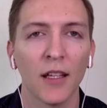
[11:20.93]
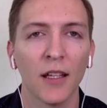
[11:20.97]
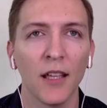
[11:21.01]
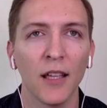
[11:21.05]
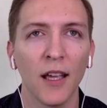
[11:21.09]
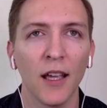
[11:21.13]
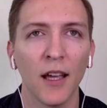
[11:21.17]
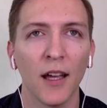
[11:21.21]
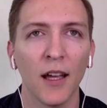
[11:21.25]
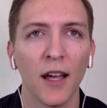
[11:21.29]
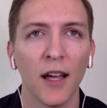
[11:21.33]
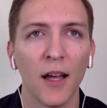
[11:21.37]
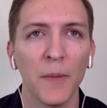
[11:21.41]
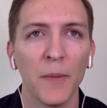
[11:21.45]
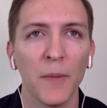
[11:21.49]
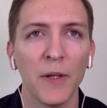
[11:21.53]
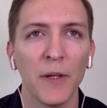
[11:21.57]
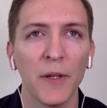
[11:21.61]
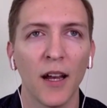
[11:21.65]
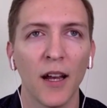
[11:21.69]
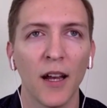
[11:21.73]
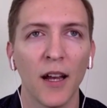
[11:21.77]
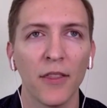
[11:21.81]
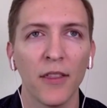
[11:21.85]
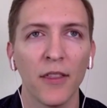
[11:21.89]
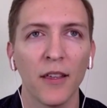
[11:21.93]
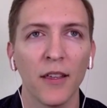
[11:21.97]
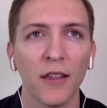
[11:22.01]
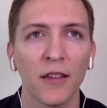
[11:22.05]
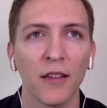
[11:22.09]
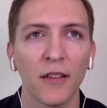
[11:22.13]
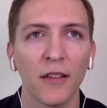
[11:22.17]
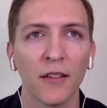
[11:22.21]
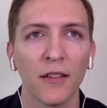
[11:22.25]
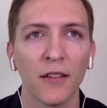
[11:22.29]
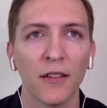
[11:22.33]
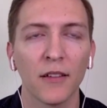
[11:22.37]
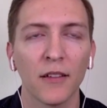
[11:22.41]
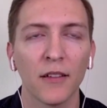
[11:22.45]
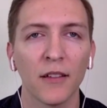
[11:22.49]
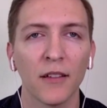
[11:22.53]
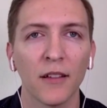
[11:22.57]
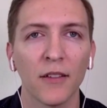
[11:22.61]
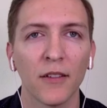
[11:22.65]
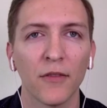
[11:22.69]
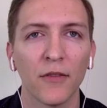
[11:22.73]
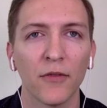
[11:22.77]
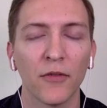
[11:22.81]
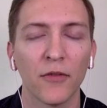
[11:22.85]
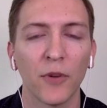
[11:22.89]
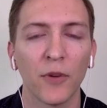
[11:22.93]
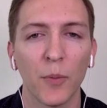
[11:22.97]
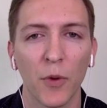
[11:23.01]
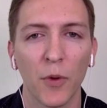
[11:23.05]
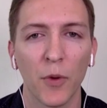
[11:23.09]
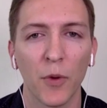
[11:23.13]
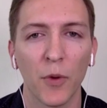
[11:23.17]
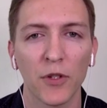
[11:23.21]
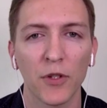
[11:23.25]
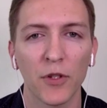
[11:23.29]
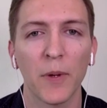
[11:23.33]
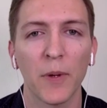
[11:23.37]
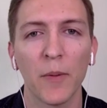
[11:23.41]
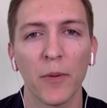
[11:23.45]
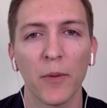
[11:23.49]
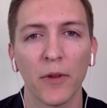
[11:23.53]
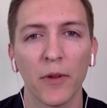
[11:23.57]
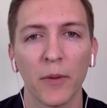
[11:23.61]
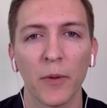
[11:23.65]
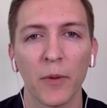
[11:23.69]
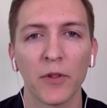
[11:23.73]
Yeah, I mean, I think for most people,